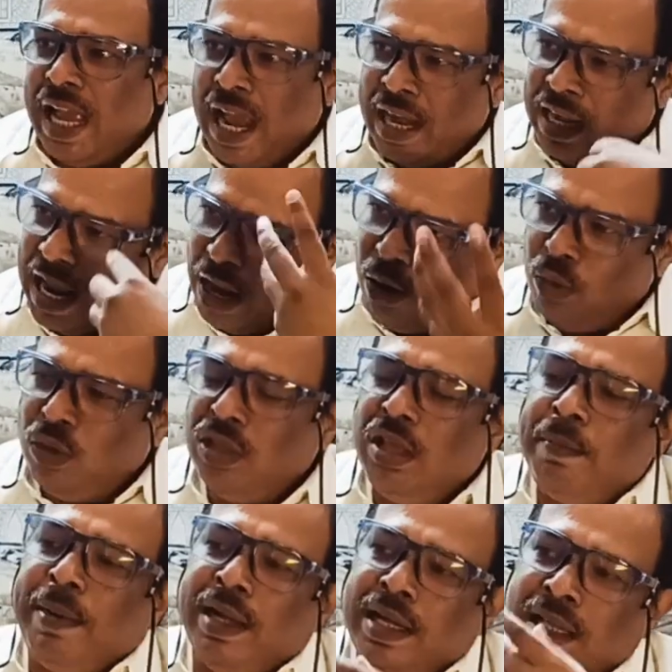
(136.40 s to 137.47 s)
and along with
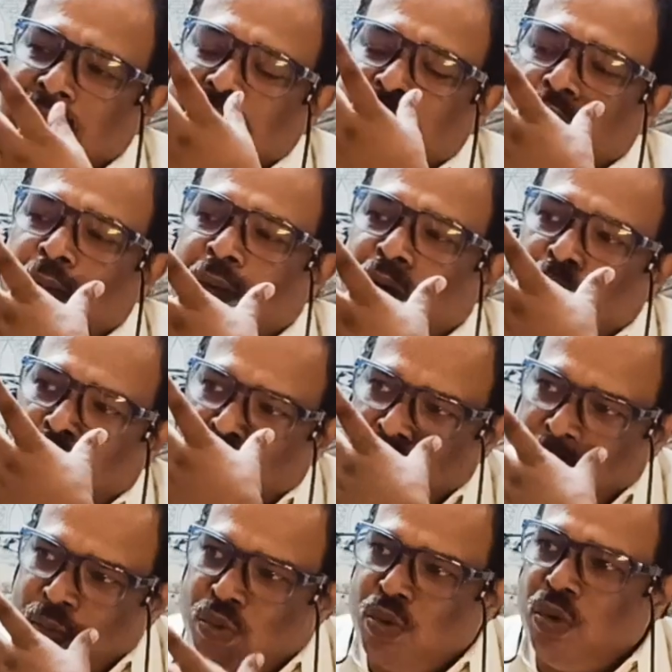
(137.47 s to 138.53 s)
the panting there will be a lot
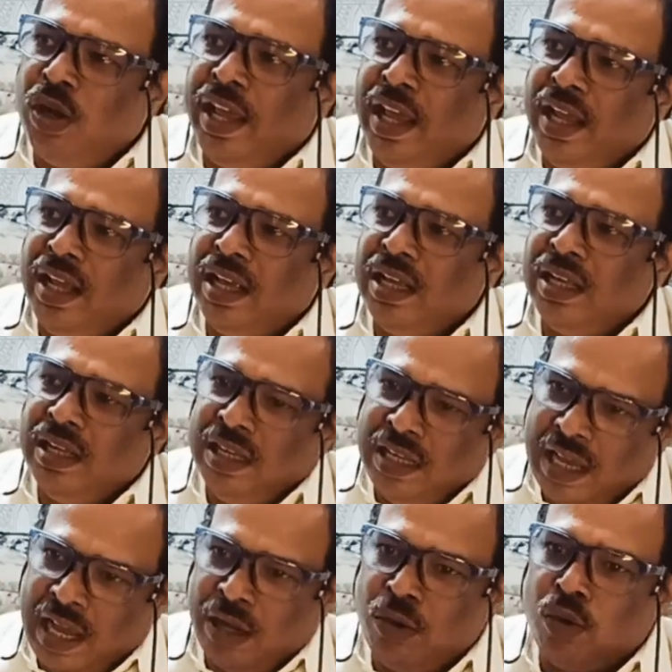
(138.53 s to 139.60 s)
of drooling,
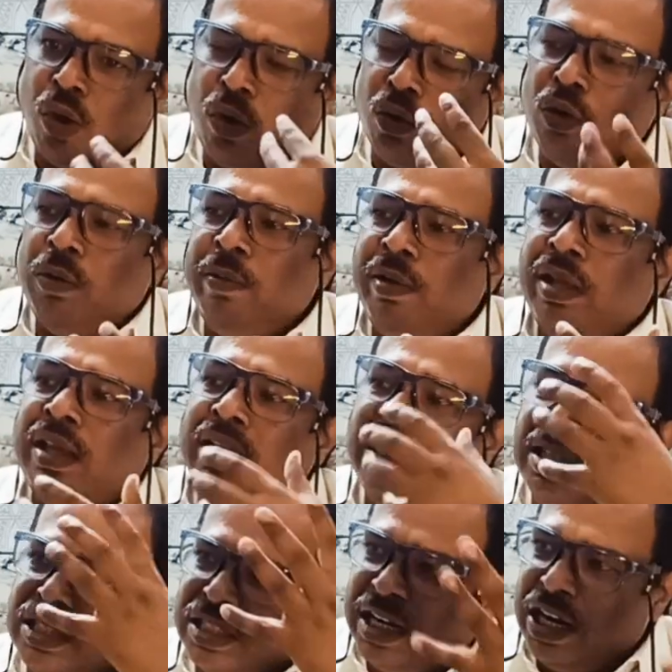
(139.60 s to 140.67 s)
and dog will be in
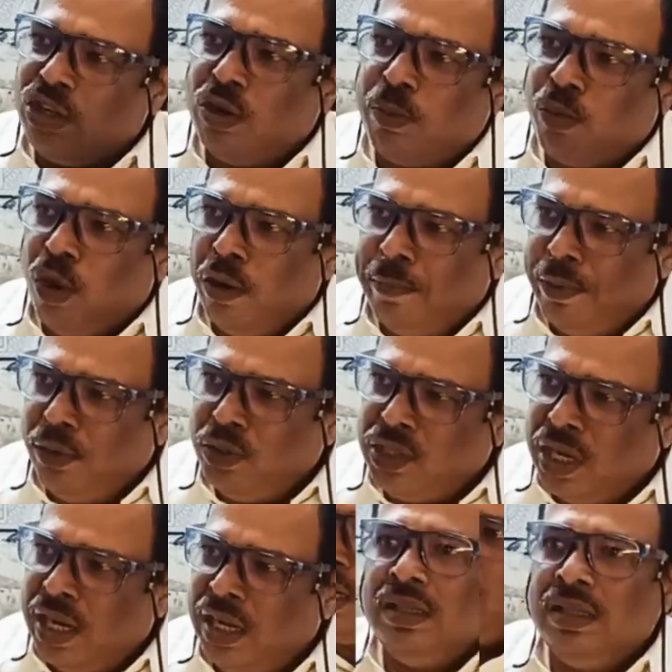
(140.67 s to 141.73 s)
the state of
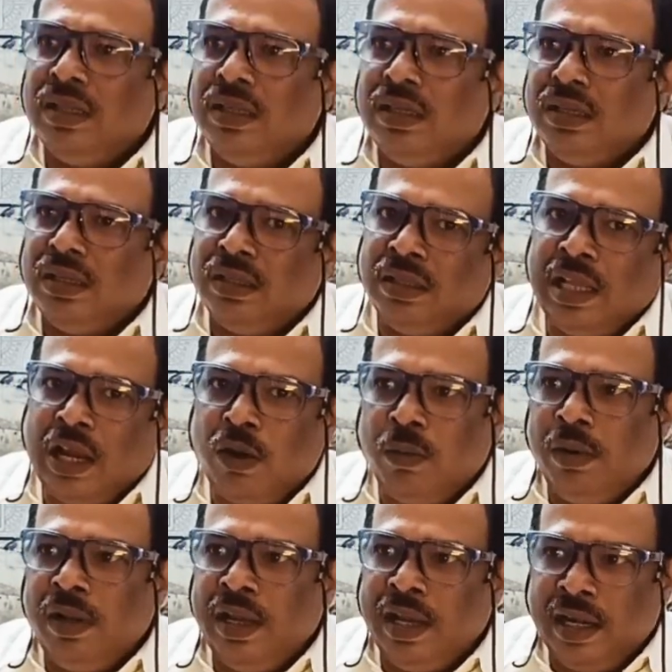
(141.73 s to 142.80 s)
confusion. There
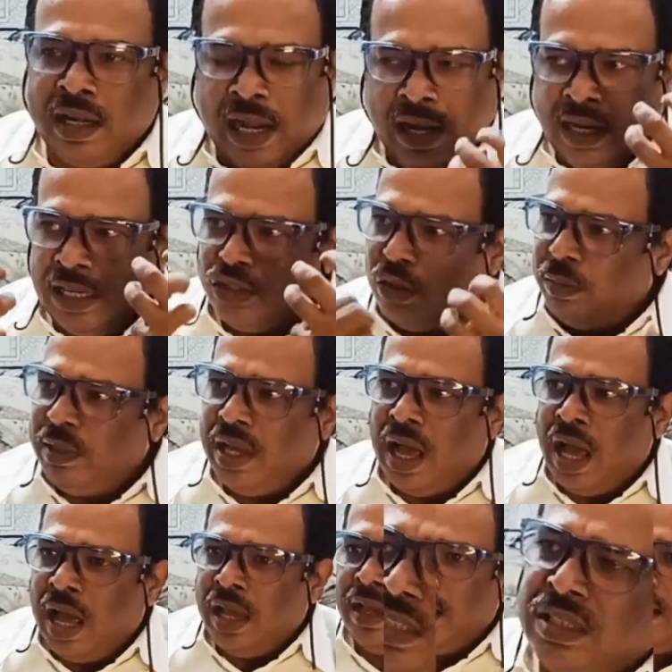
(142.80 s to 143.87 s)
will be redness of the
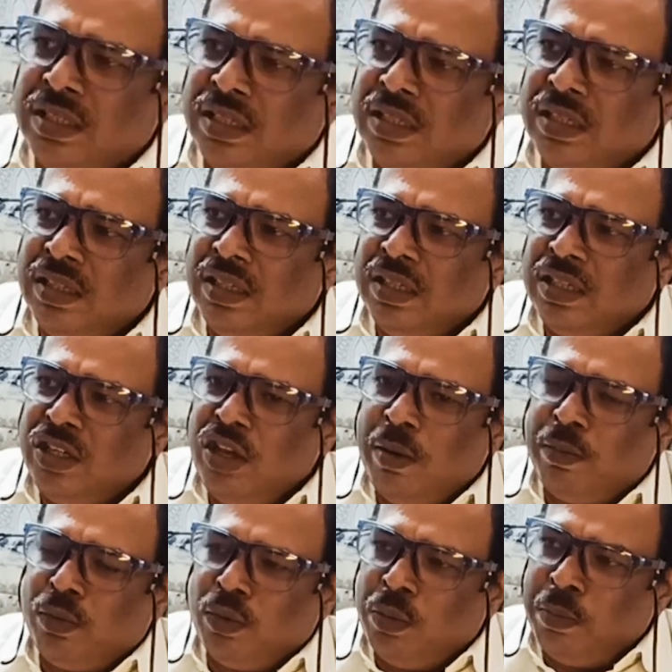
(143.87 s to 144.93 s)
eye. You
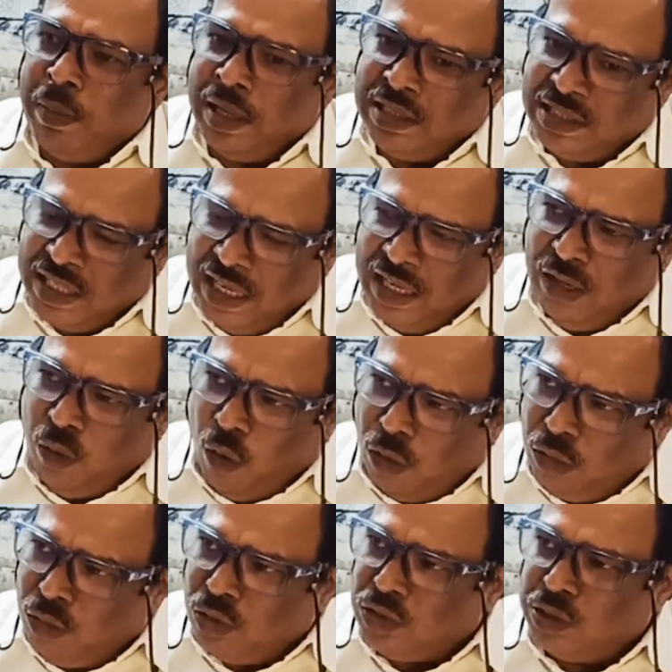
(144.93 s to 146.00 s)
have to, by seeing
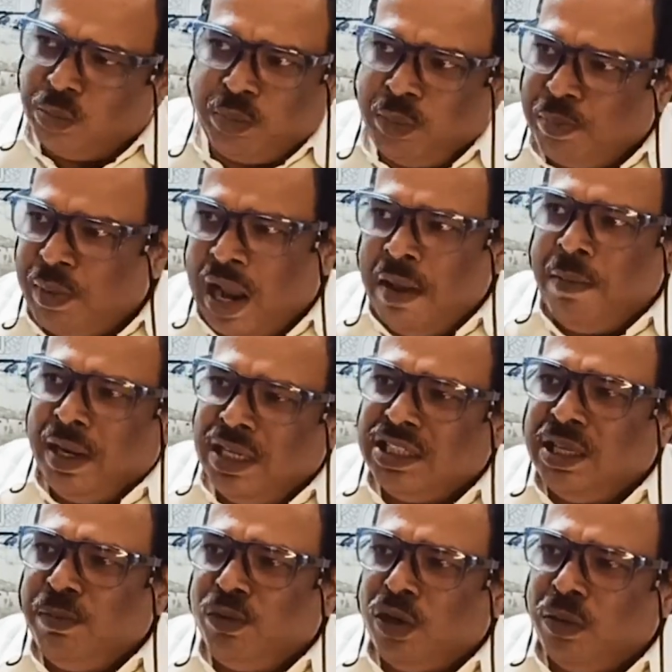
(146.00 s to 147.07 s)
all those primary
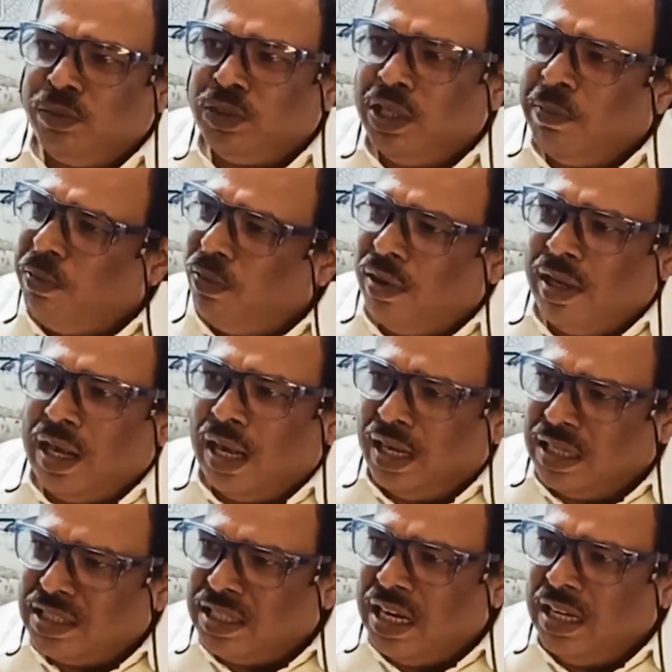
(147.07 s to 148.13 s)
symptoms, if you can
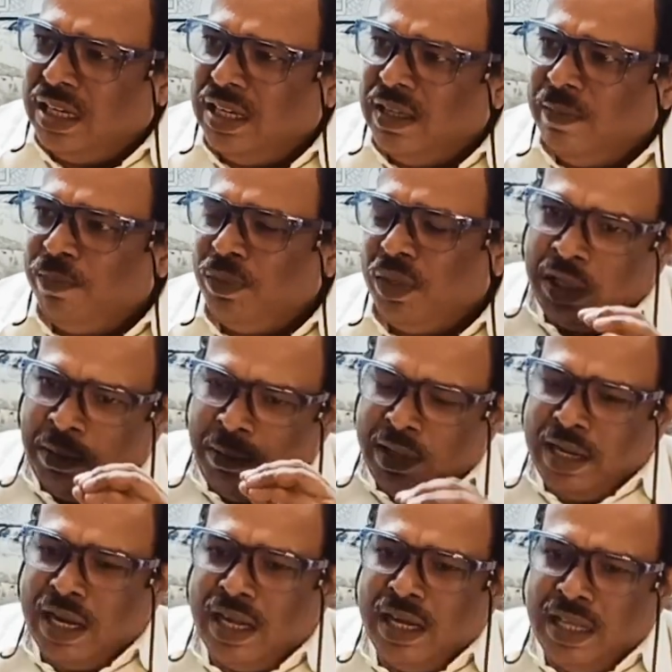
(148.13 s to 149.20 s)
understand,
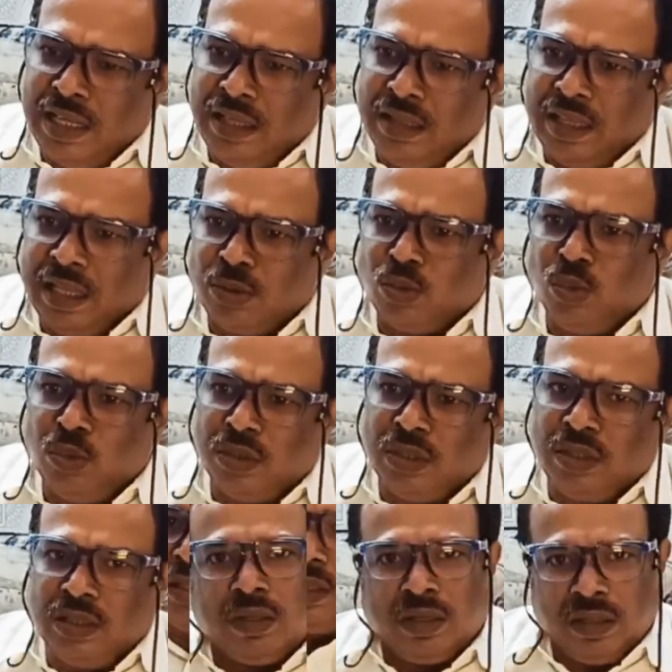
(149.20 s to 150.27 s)
immediately they should,
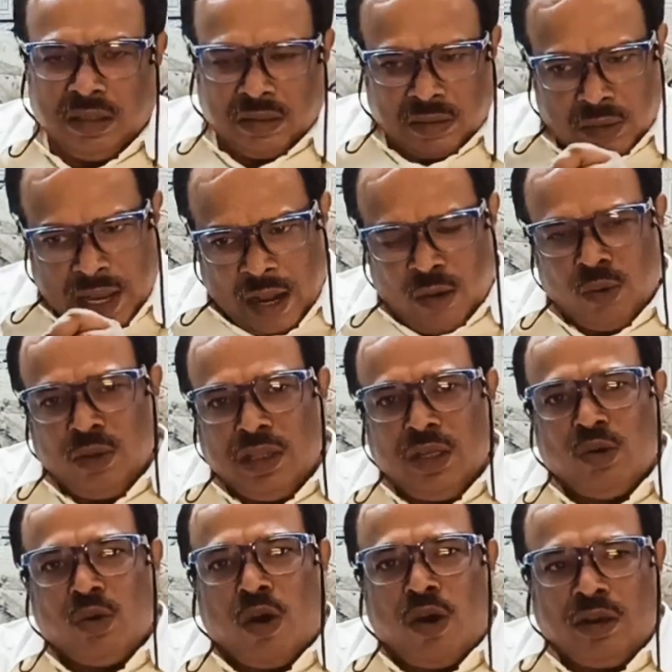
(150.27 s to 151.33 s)
along with
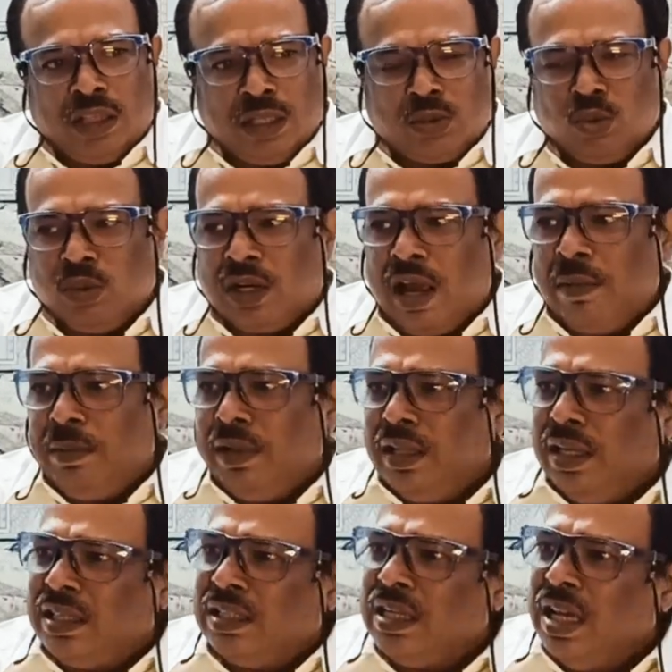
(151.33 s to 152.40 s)
the dog, they should come in
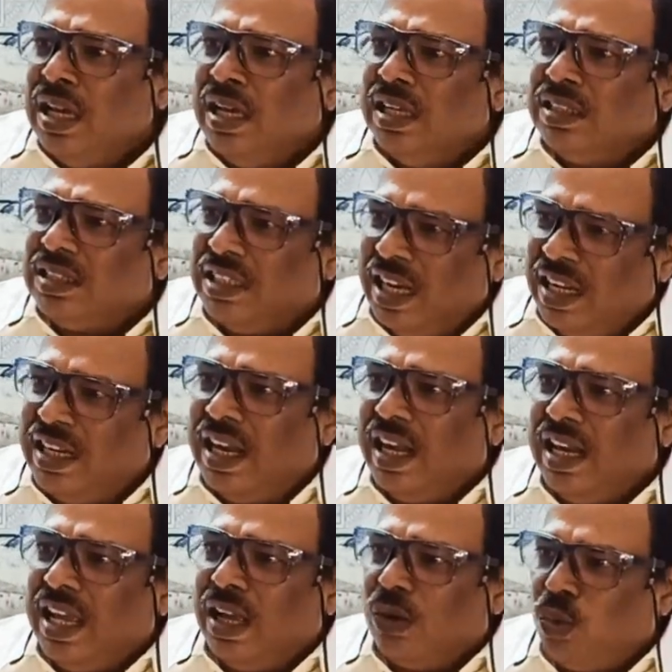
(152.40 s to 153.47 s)
this shade
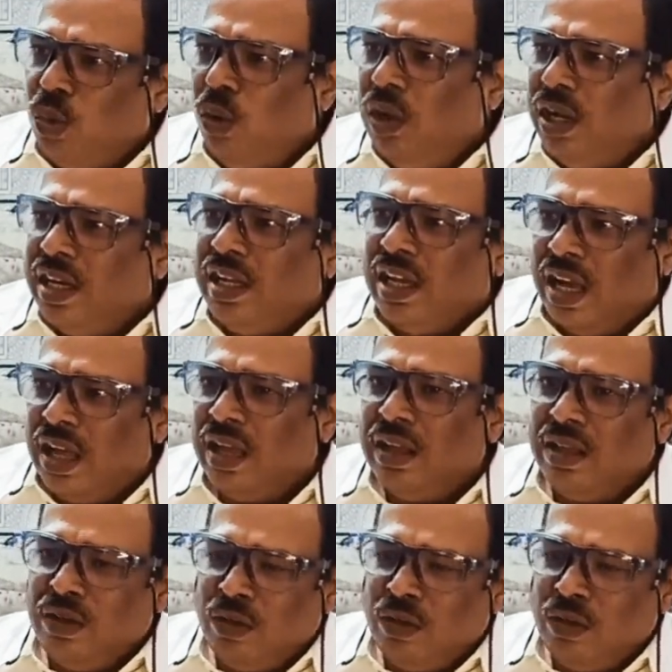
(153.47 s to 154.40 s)
area, cool area.